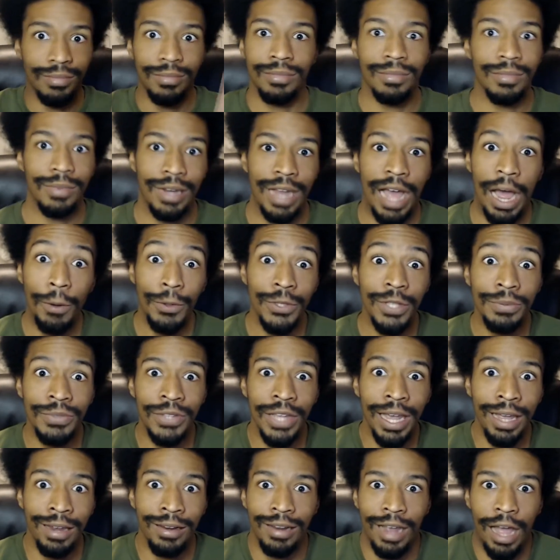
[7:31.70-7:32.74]

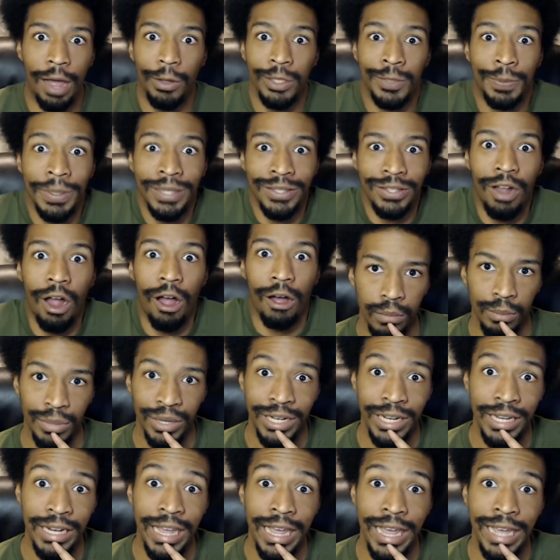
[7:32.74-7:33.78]
upset. I was pissed off. But then
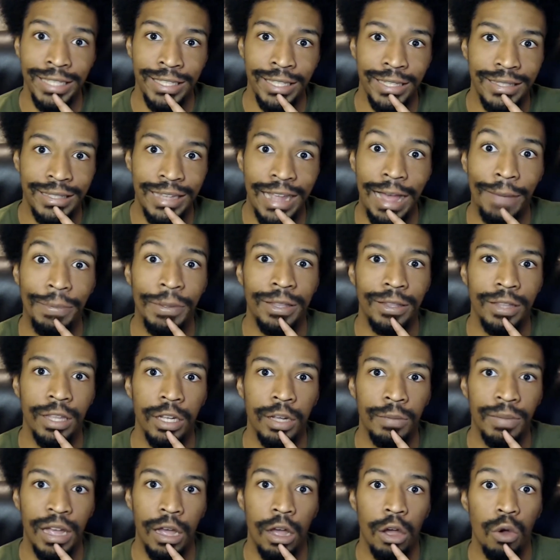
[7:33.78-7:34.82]
I had to stop and think
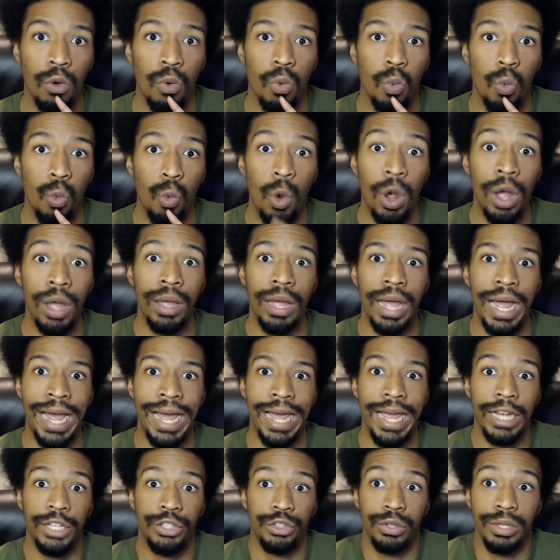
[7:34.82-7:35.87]
about what I
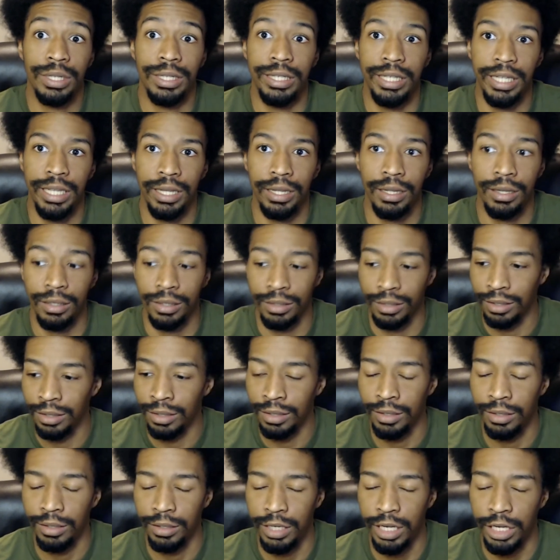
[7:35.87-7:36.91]
actually did
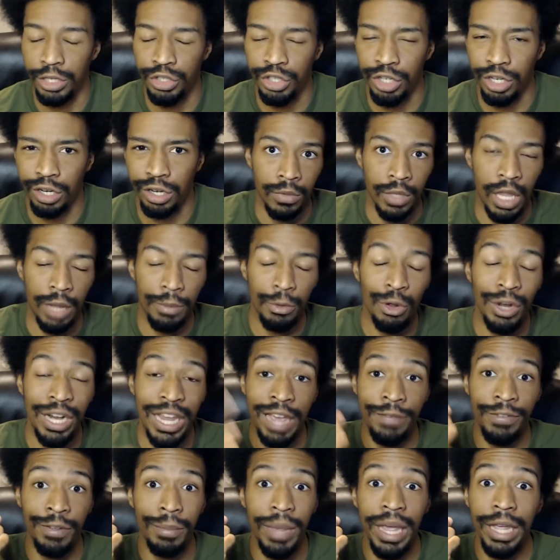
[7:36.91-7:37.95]
this year. I'm going to have a
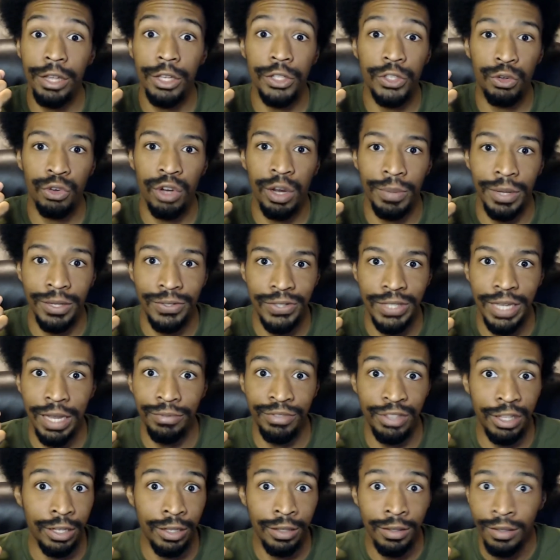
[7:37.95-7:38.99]
manuscript
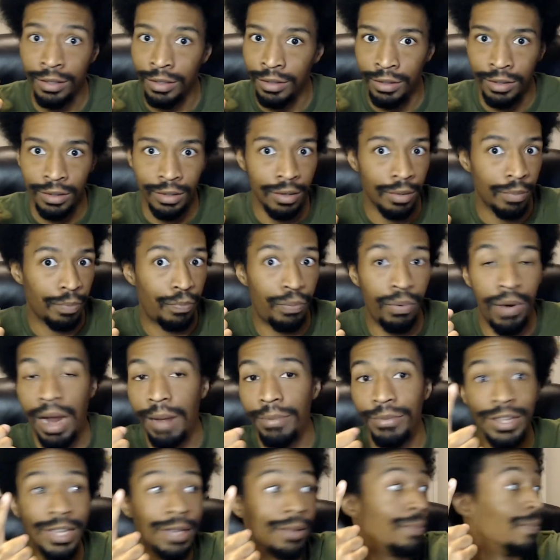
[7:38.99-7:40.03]
accepted
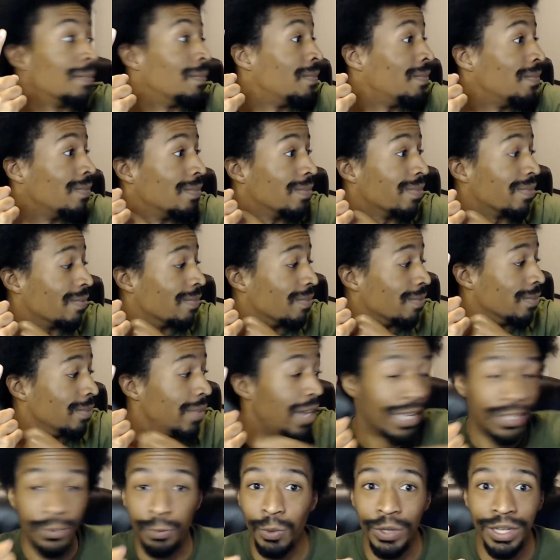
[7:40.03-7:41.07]
probably
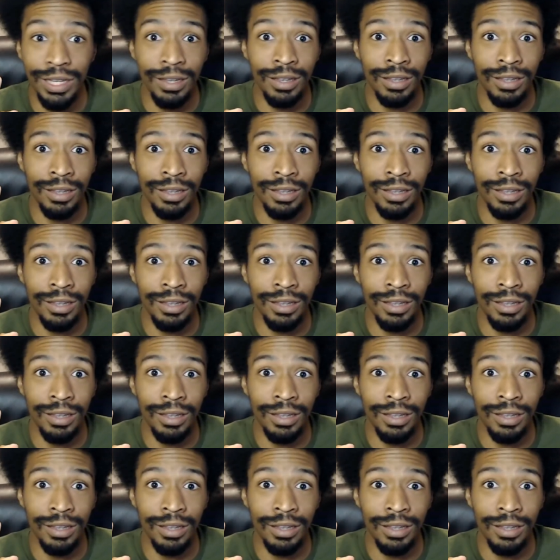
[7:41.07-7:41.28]
next week.